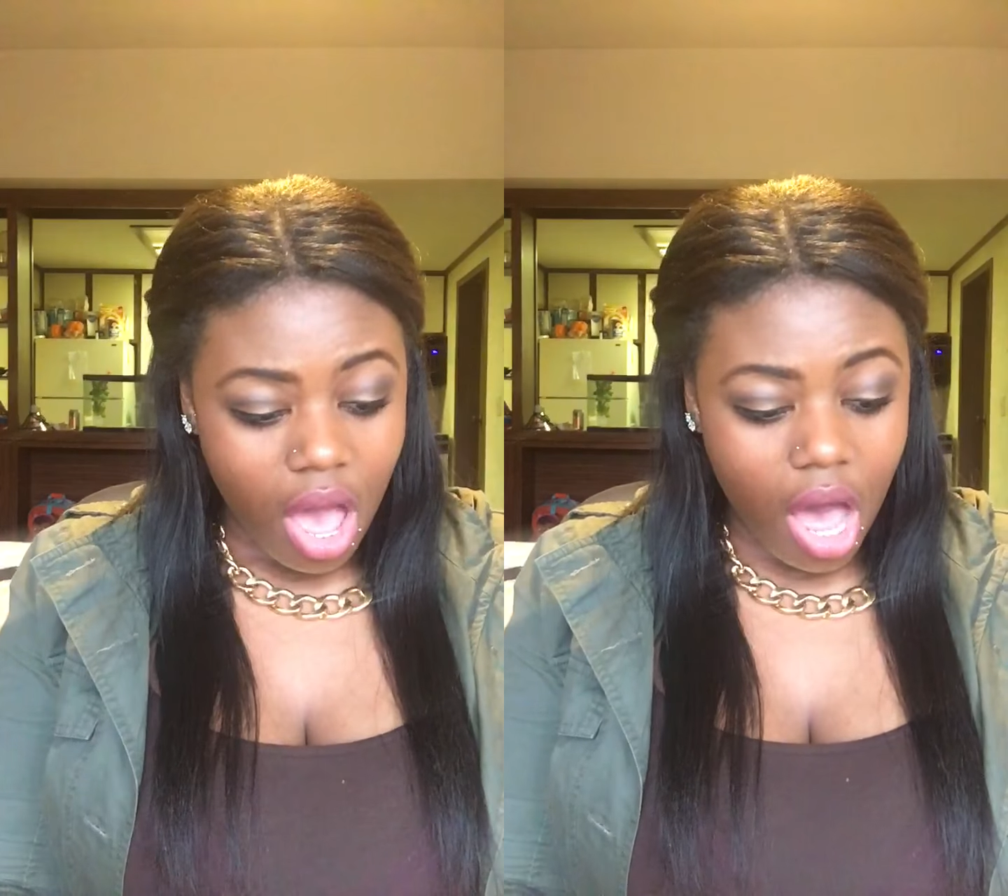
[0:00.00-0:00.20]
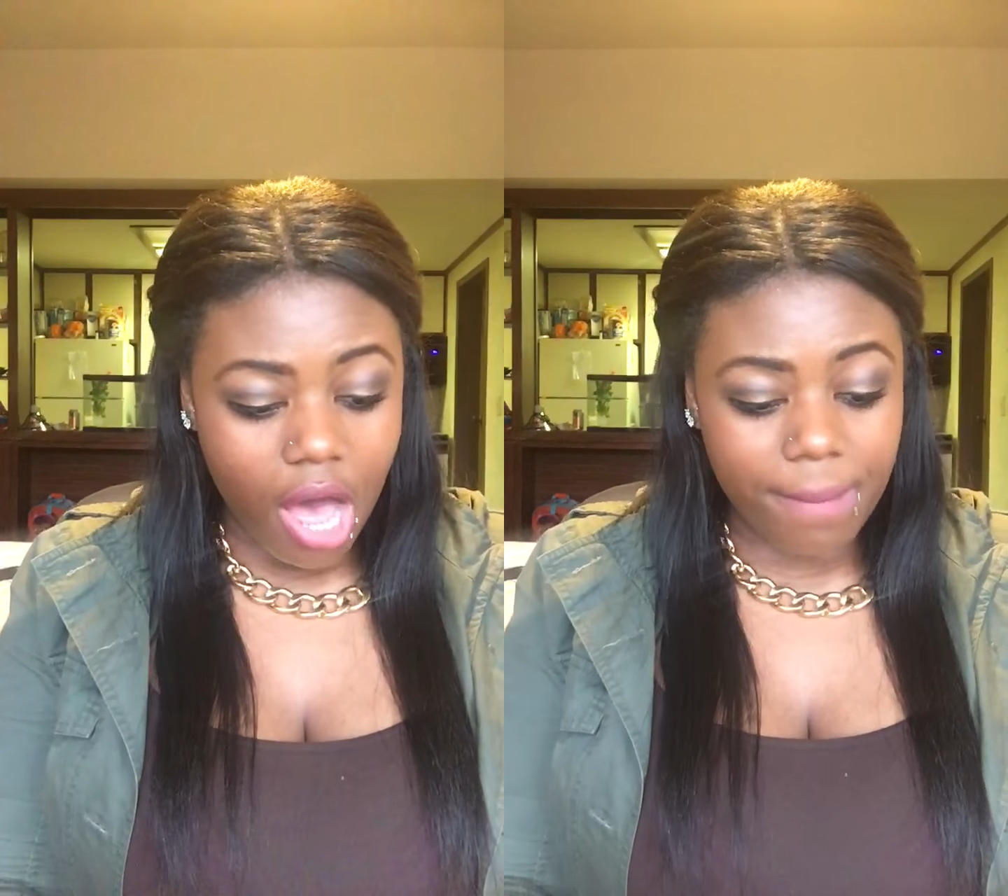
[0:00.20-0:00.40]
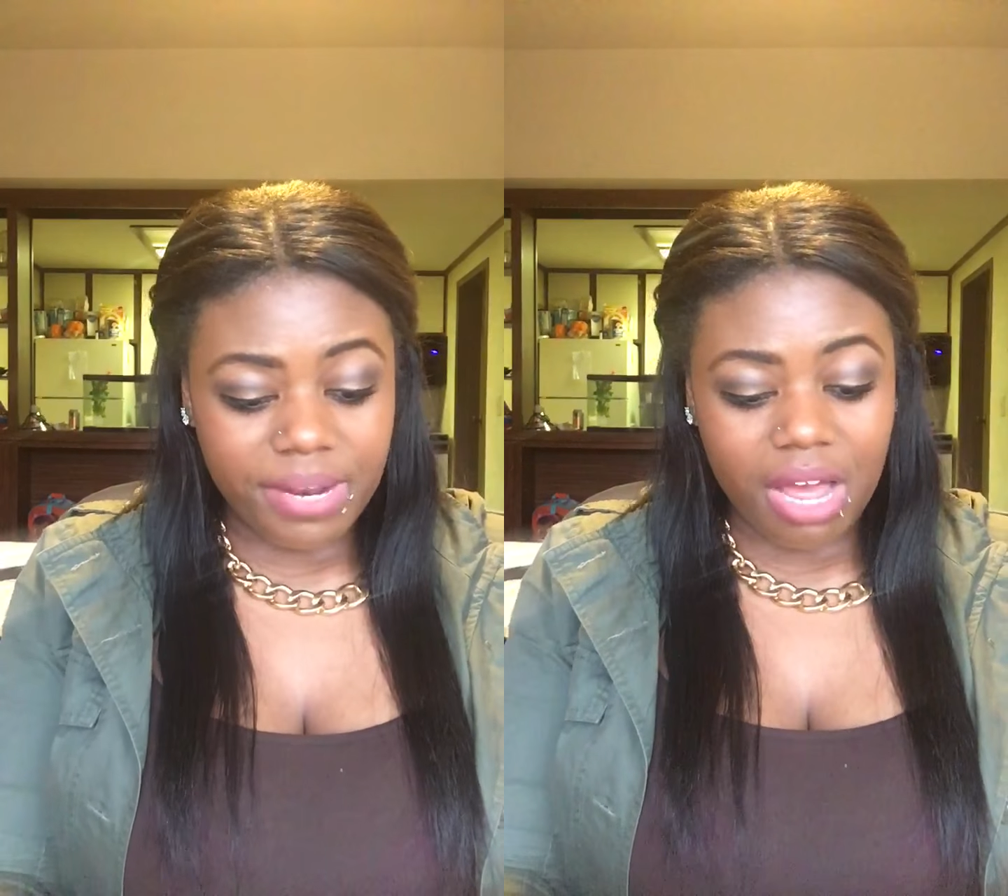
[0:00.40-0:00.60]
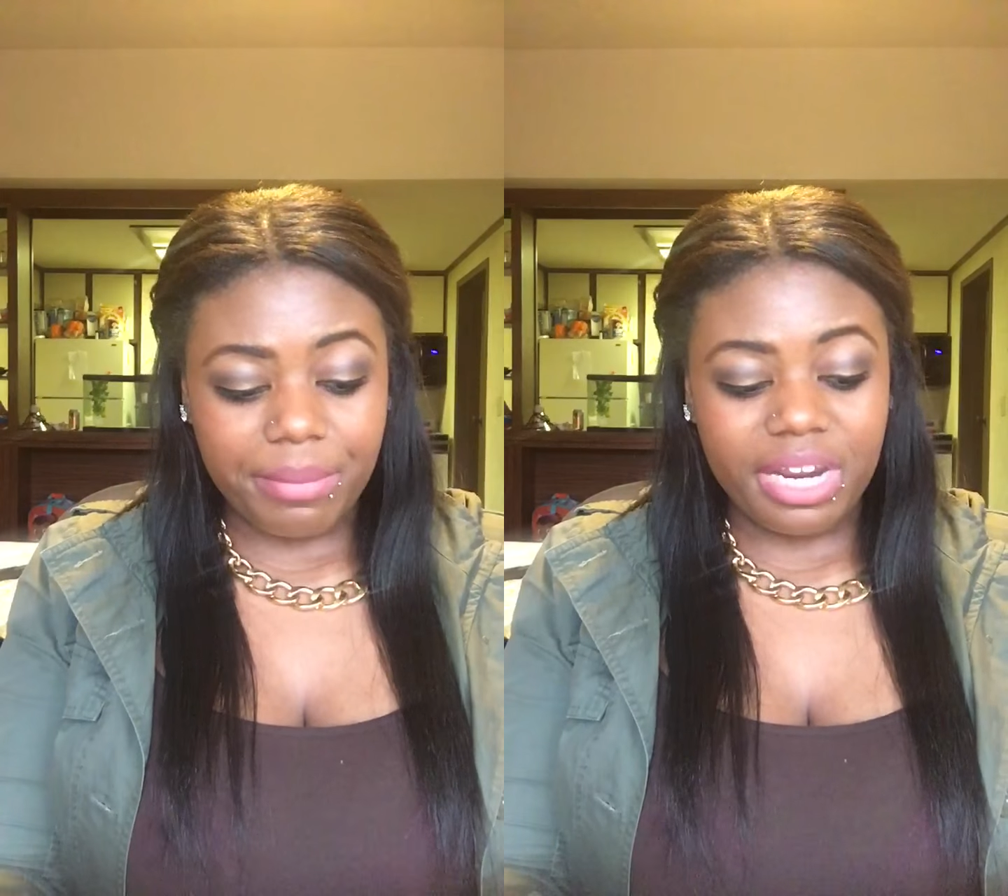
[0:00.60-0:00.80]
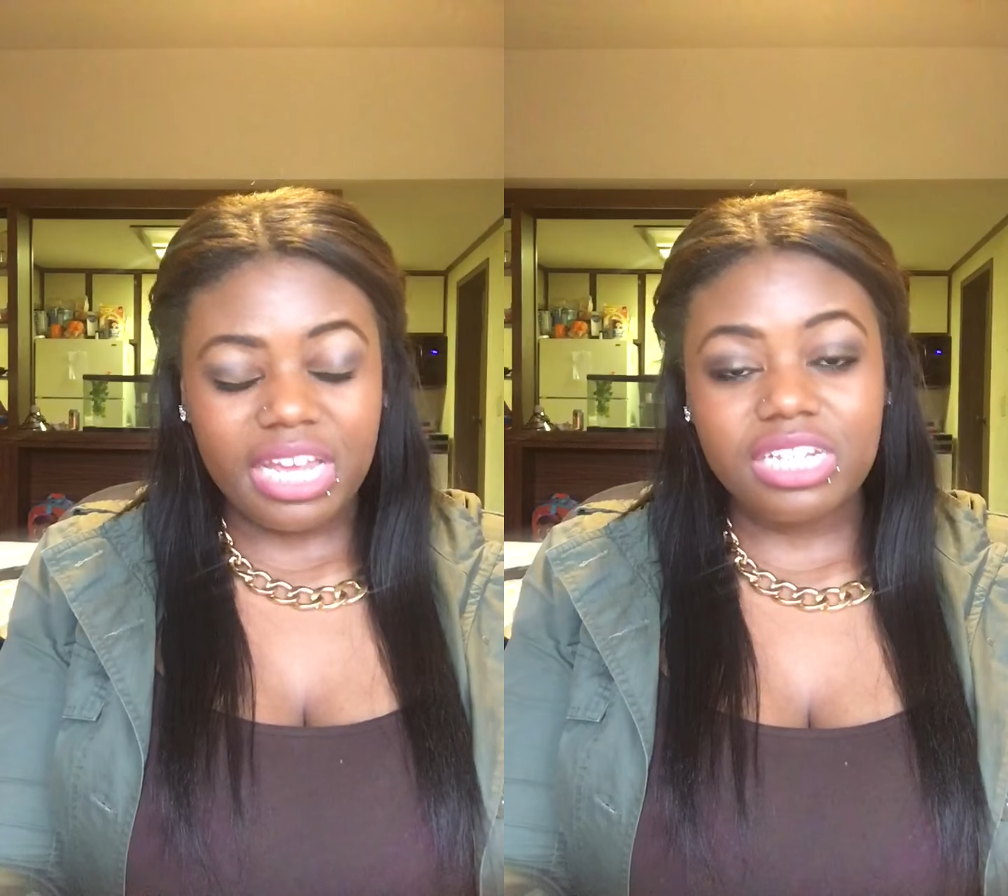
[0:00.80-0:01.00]
Now I'm
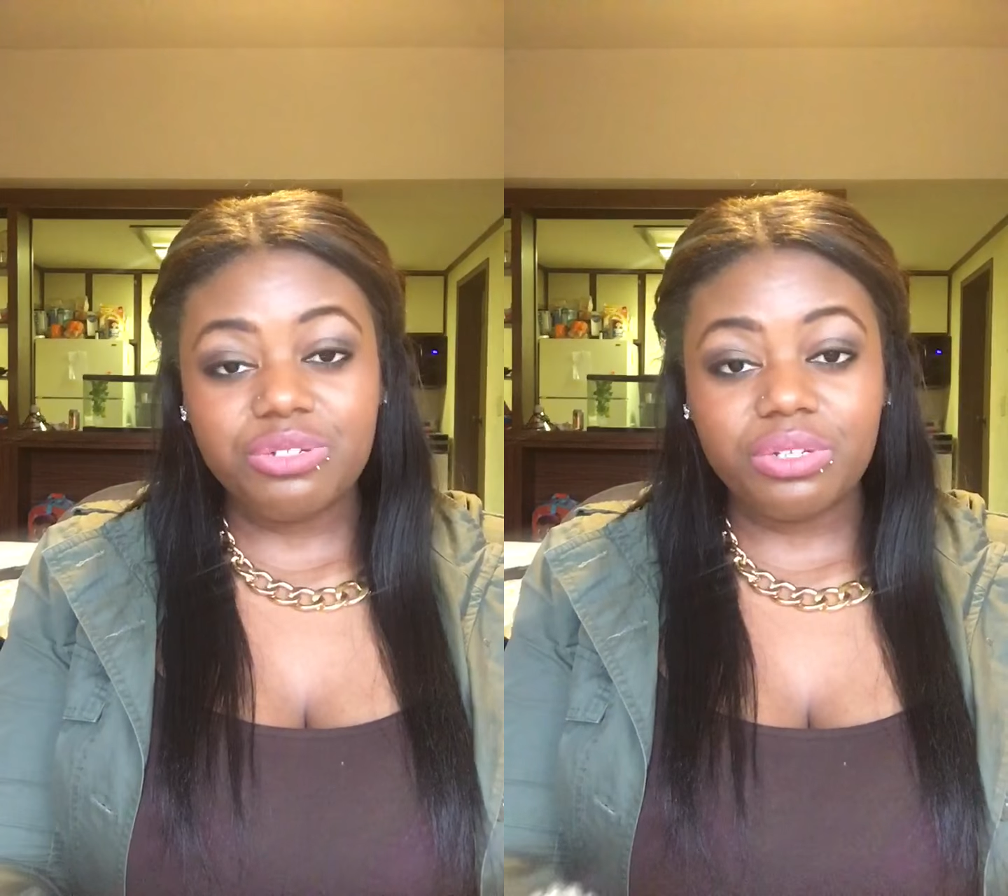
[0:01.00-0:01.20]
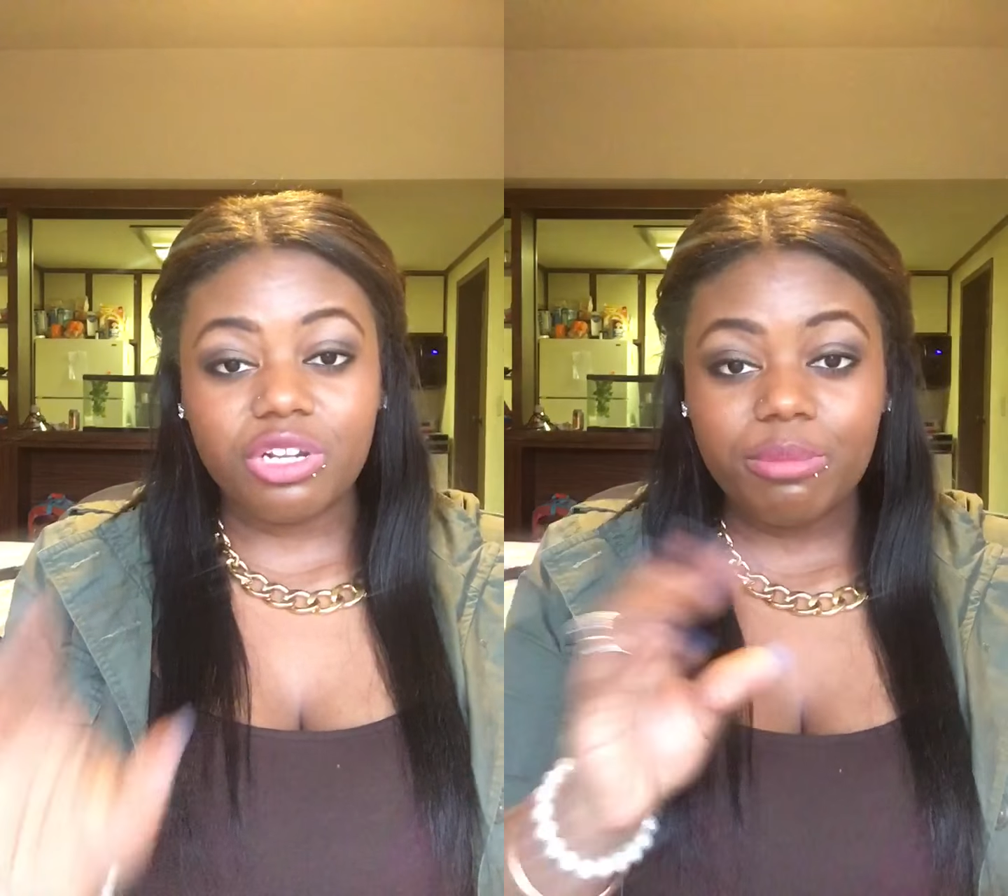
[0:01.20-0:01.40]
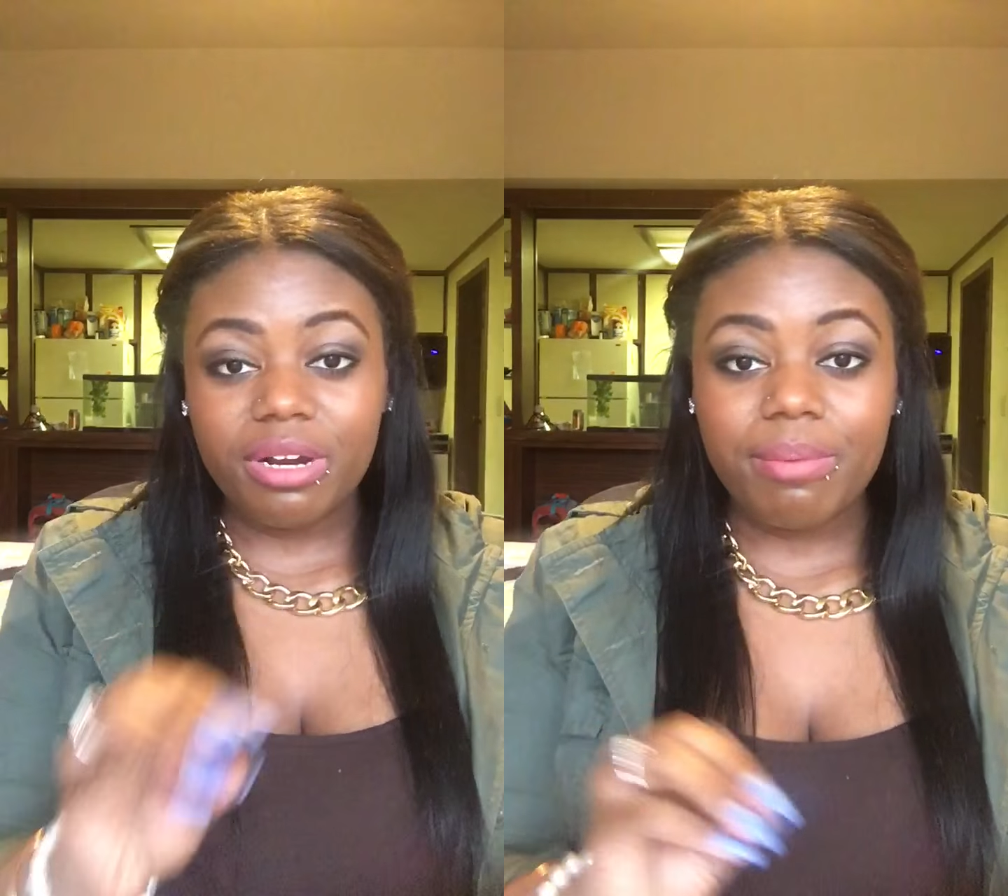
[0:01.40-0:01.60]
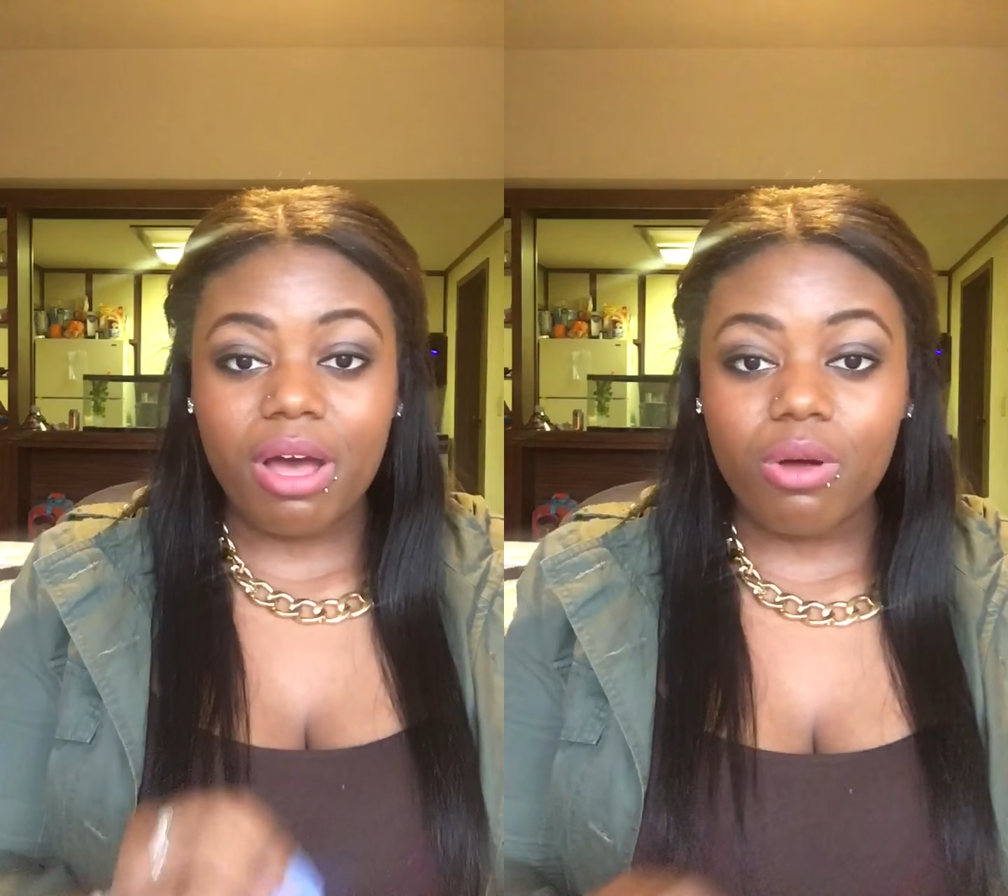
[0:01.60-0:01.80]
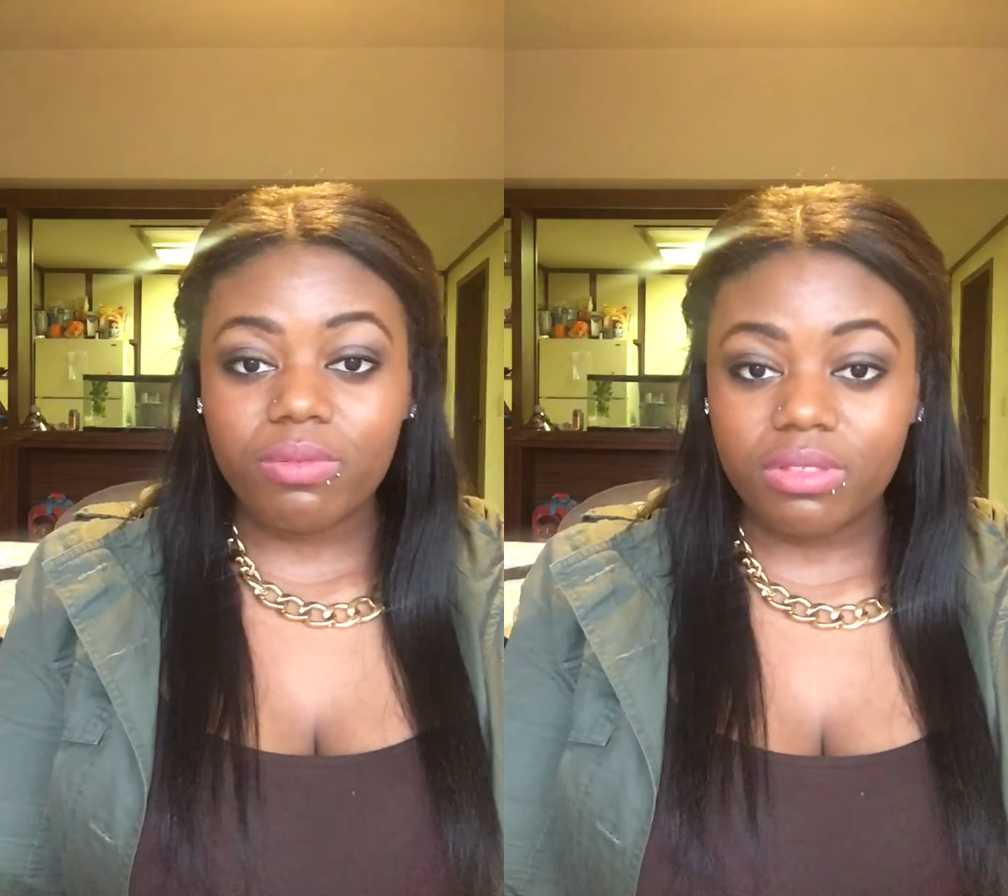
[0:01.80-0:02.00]
going to get into a little bit
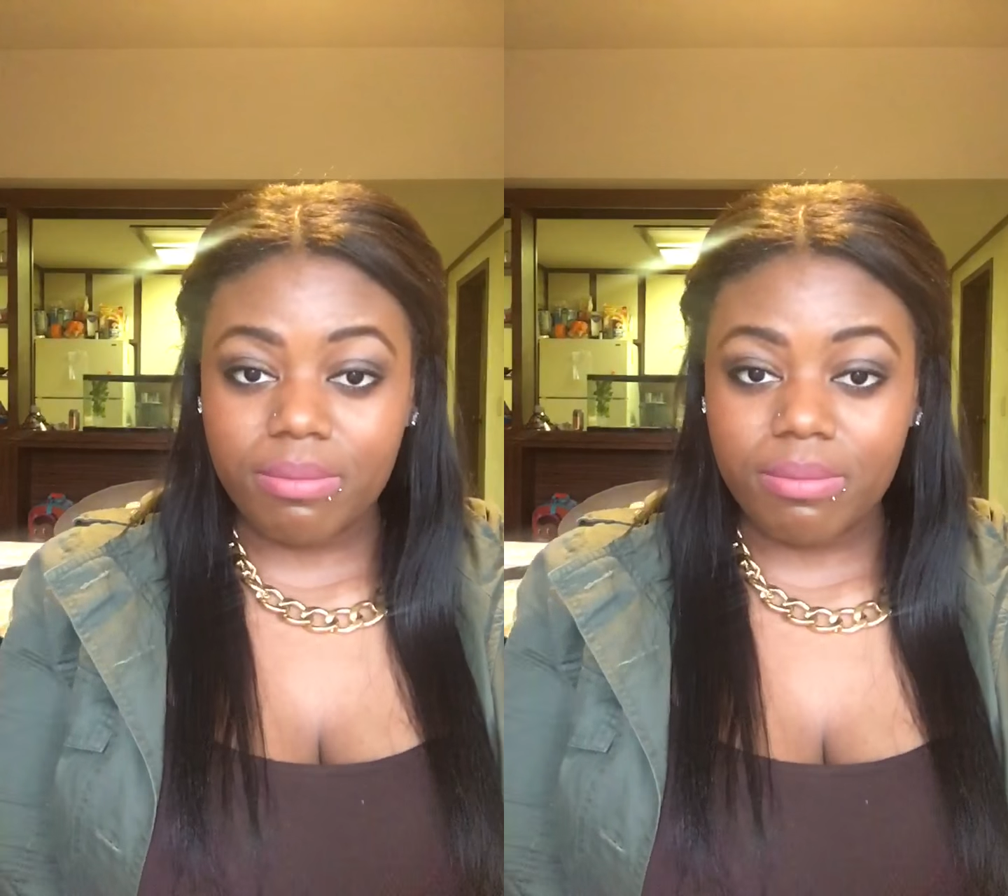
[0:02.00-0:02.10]
about